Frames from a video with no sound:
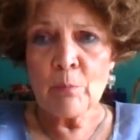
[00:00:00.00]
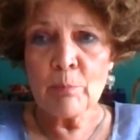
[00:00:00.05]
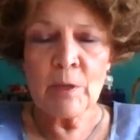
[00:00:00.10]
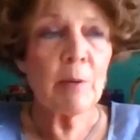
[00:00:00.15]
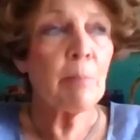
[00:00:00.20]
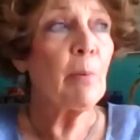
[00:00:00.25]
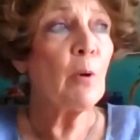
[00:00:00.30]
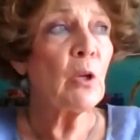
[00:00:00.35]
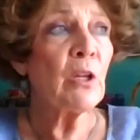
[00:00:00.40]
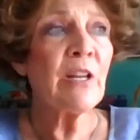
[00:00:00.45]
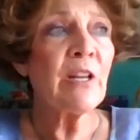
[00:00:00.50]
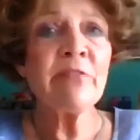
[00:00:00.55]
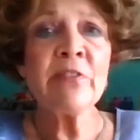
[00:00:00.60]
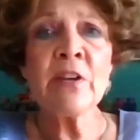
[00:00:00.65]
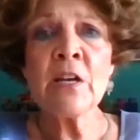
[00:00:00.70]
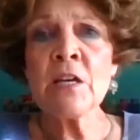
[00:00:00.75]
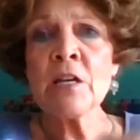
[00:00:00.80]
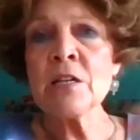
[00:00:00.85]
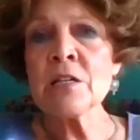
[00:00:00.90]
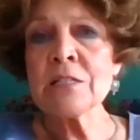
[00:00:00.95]
people
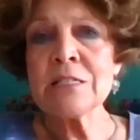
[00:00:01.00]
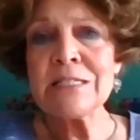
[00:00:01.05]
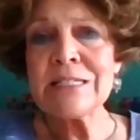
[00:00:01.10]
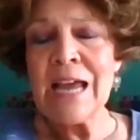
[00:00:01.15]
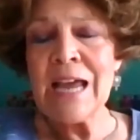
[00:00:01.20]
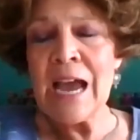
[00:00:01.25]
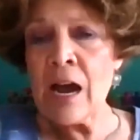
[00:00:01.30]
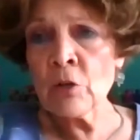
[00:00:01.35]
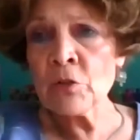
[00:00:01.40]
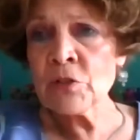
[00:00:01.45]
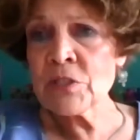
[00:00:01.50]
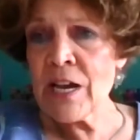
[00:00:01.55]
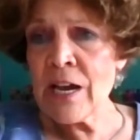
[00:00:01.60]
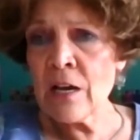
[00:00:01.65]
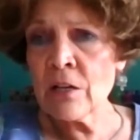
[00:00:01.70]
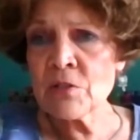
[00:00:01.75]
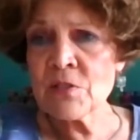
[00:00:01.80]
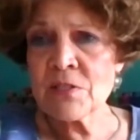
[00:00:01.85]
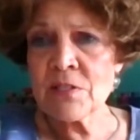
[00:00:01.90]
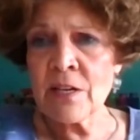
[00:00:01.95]
living in
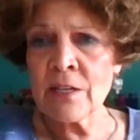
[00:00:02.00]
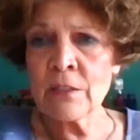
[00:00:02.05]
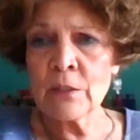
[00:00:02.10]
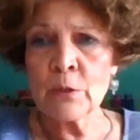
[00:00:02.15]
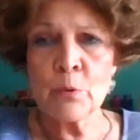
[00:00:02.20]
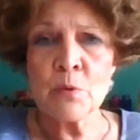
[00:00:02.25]
downtown St.